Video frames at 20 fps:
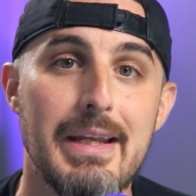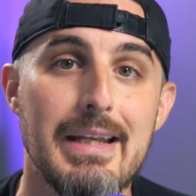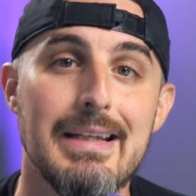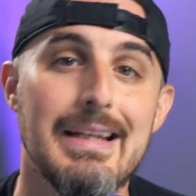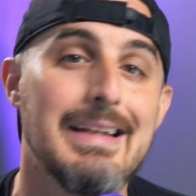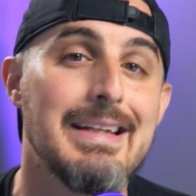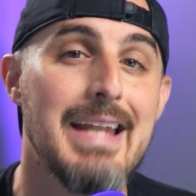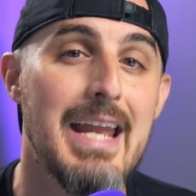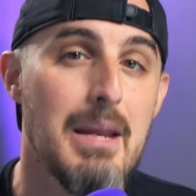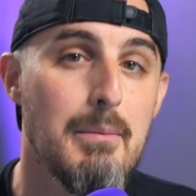in
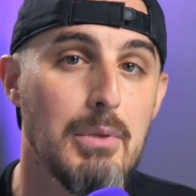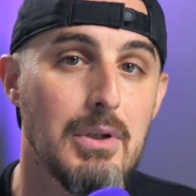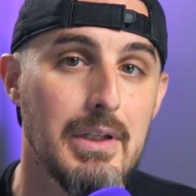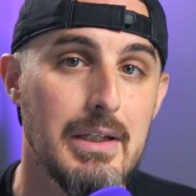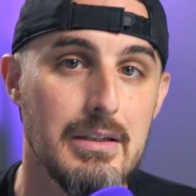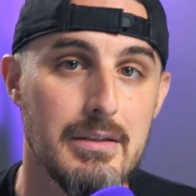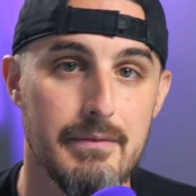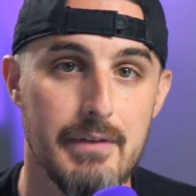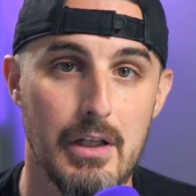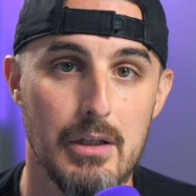
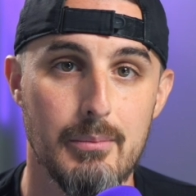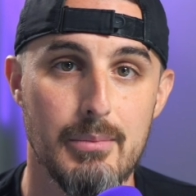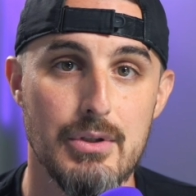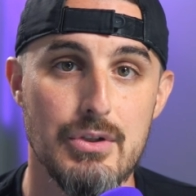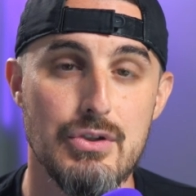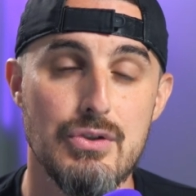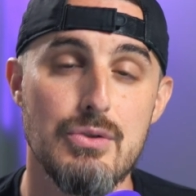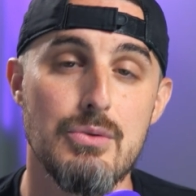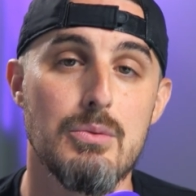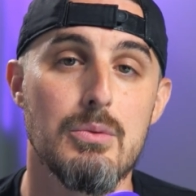enabling
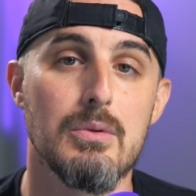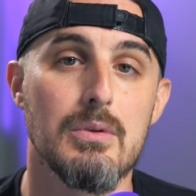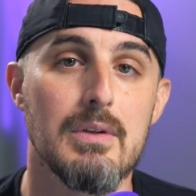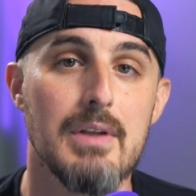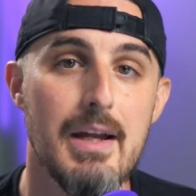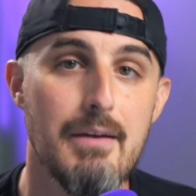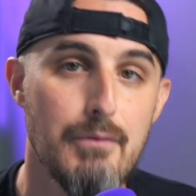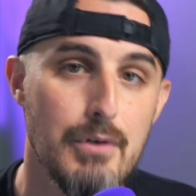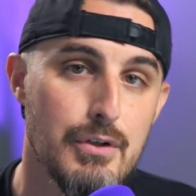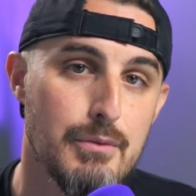developers to
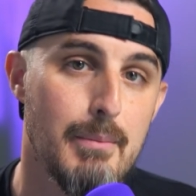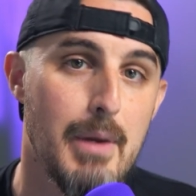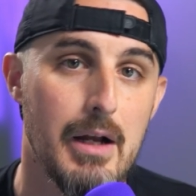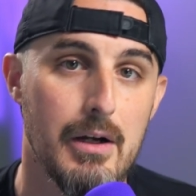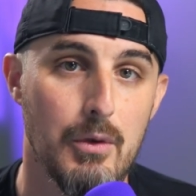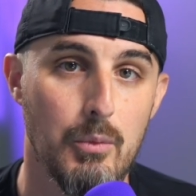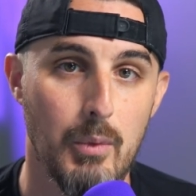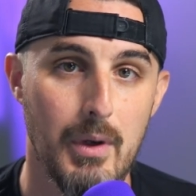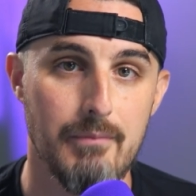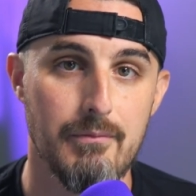leverage
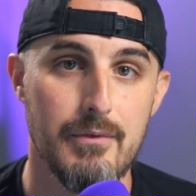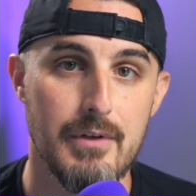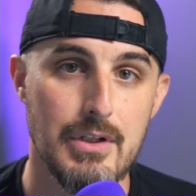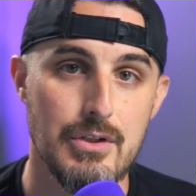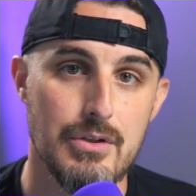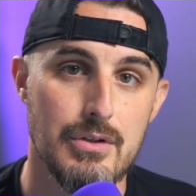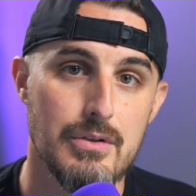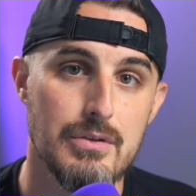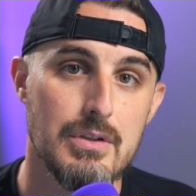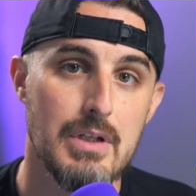modern web
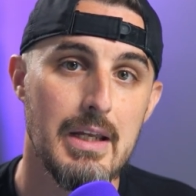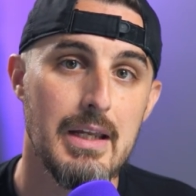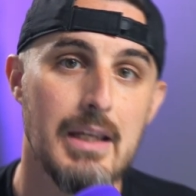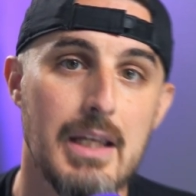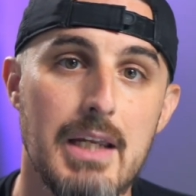features,